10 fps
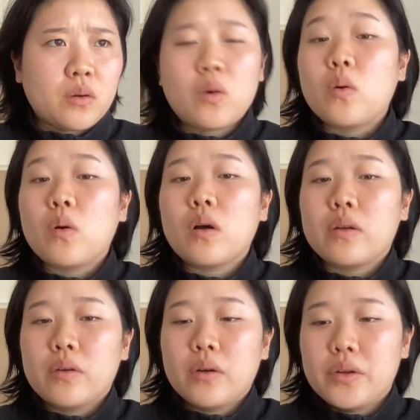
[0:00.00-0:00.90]
Oh,
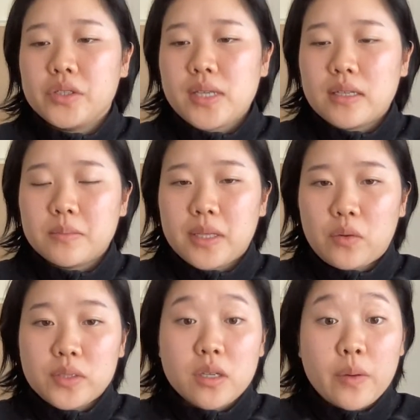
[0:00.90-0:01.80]
you're just asking me
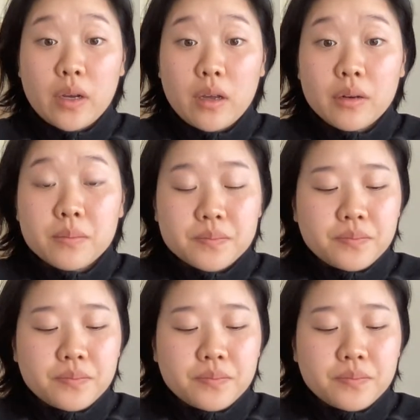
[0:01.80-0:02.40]
like what's going on?